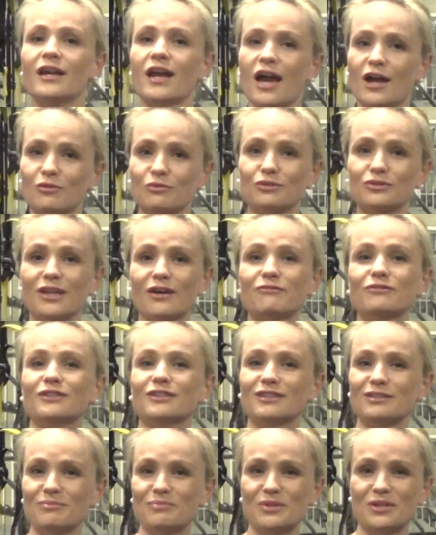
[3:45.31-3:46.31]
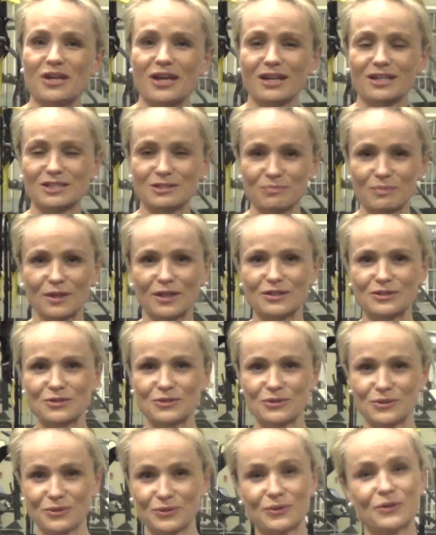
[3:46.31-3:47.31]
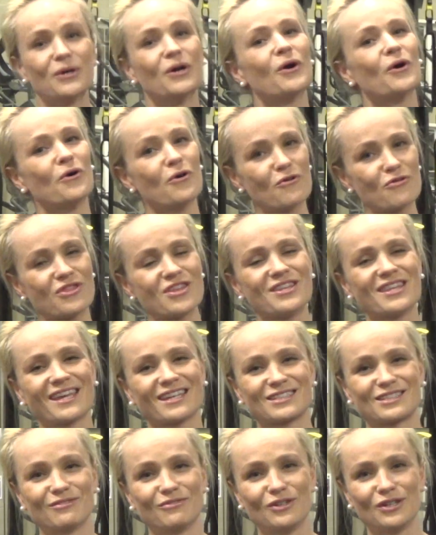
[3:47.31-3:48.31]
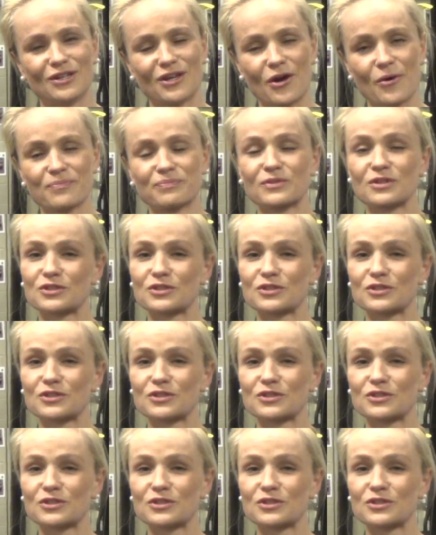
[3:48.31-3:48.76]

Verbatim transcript: and will definitely be explained to you on the next video.